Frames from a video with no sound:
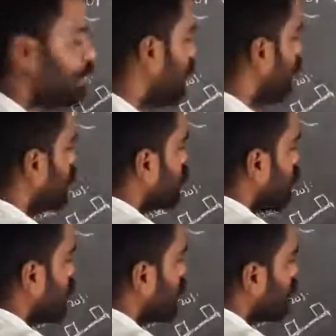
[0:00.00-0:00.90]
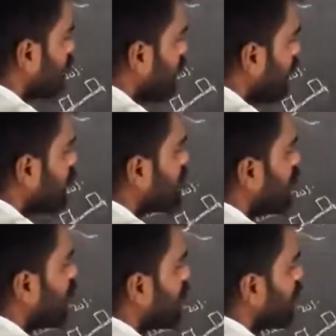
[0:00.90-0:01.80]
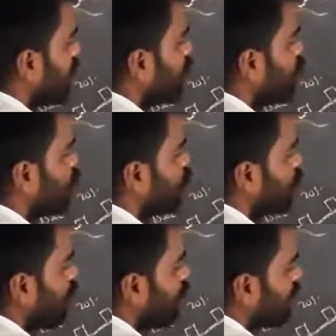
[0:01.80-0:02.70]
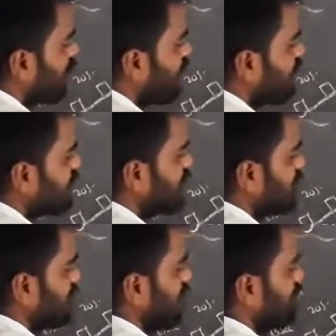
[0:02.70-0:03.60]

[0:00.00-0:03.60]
so initially it can able to cover least distance.